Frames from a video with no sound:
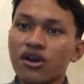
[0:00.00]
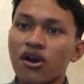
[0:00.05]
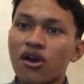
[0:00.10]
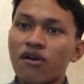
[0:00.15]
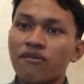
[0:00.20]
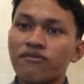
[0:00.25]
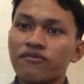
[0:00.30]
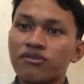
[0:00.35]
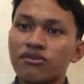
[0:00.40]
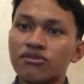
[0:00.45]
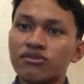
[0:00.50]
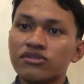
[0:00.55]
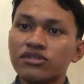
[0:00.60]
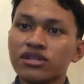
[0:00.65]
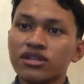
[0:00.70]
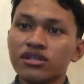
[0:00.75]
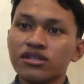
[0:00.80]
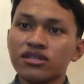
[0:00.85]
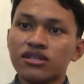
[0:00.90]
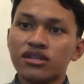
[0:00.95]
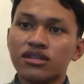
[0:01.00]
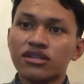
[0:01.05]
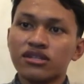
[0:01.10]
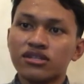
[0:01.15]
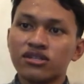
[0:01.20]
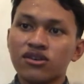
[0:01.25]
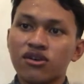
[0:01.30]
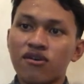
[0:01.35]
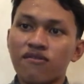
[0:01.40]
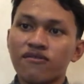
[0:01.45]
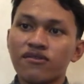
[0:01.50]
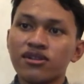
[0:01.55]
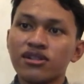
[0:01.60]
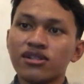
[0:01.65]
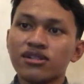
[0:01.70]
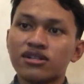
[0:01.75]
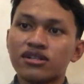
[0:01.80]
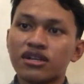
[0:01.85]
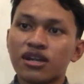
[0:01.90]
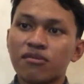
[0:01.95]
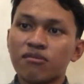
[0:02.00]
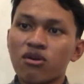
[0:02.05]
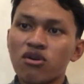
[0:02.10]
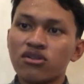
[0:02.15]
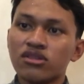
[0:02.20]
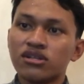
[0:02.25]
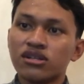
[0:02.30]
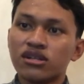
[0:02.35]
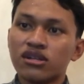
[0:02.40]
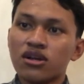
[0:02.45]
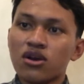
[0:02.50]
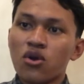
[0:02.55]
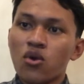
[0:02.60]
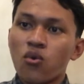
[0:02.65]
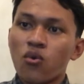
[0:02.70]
of using the discovery learning model